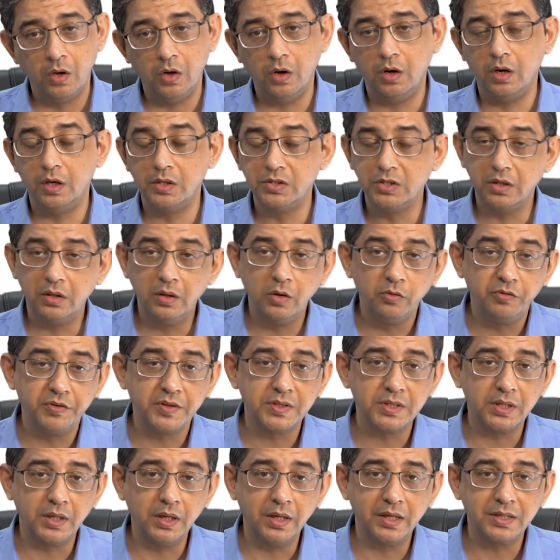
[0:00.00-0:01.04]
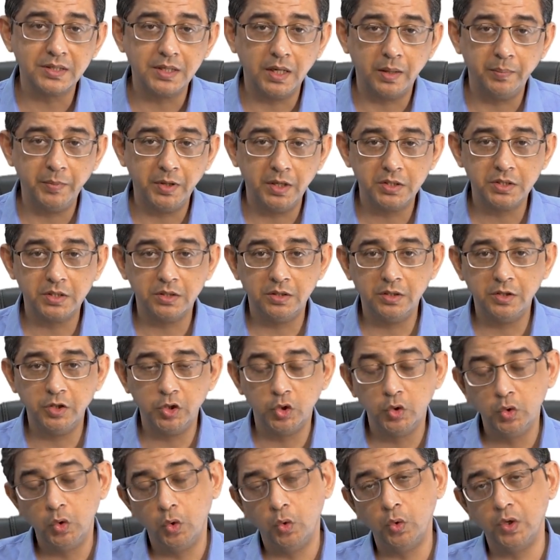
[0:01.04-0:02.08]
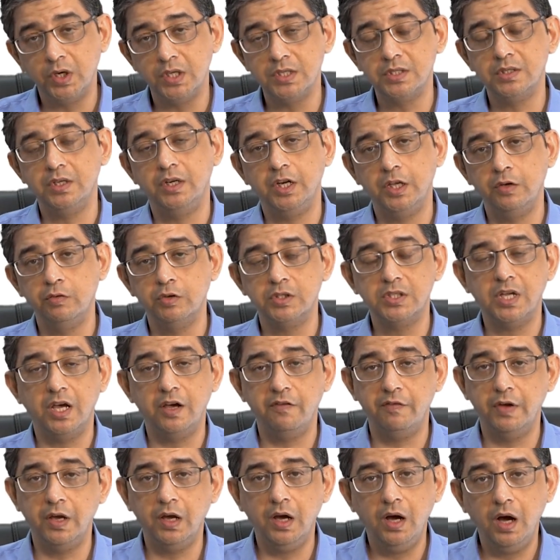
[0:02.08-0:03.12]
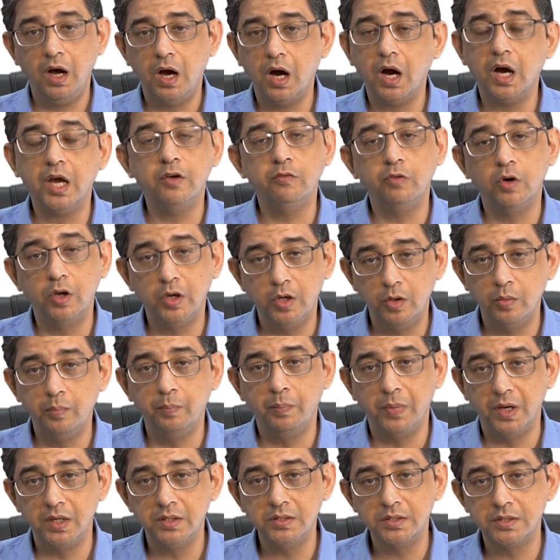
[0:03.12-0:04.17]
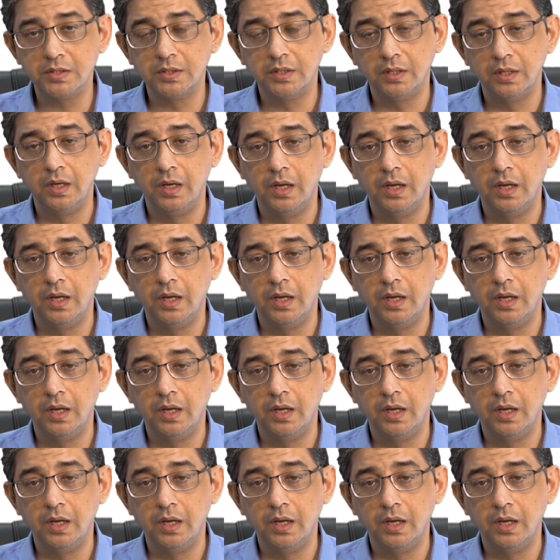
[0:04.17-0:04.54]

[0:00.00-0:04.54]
On general physical examination, you notice that he was having a high volume pulse.